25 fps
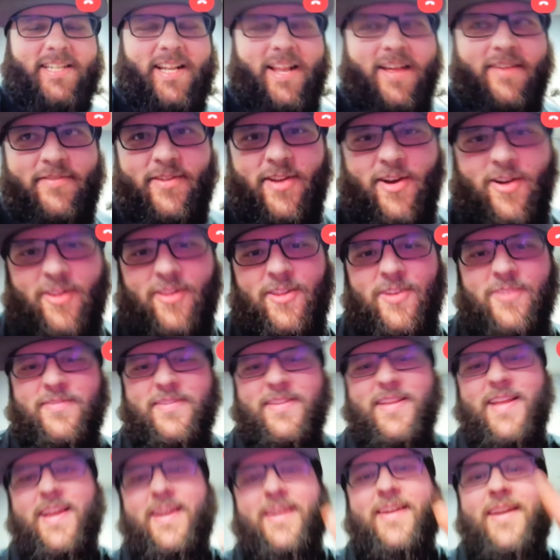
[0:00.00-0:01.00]
love you all over
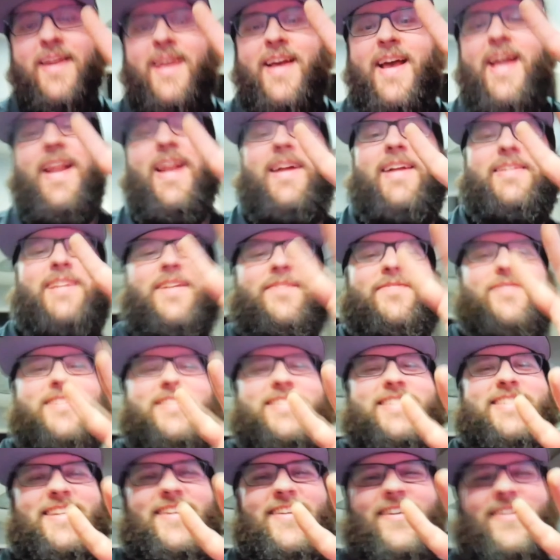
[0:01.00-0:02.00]
there. And I'll definitely
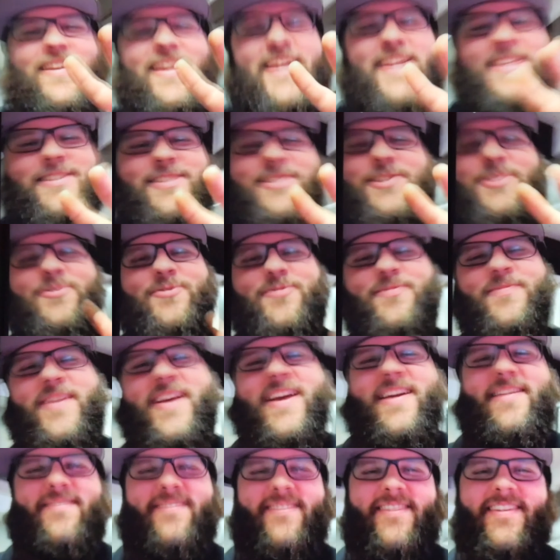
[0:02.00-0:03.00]
see y'all again soon,
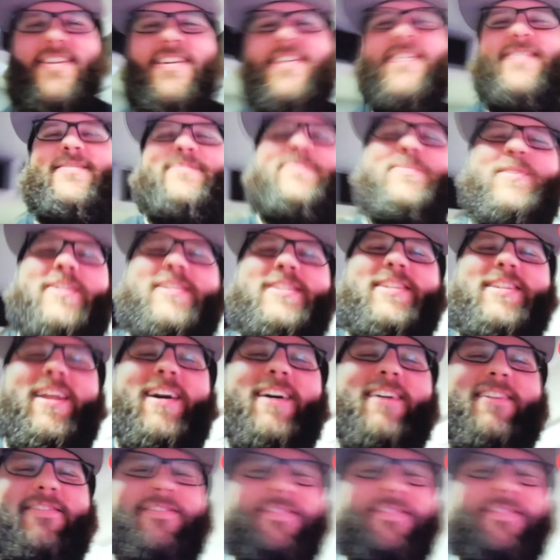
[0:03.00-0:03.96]
man. Much love.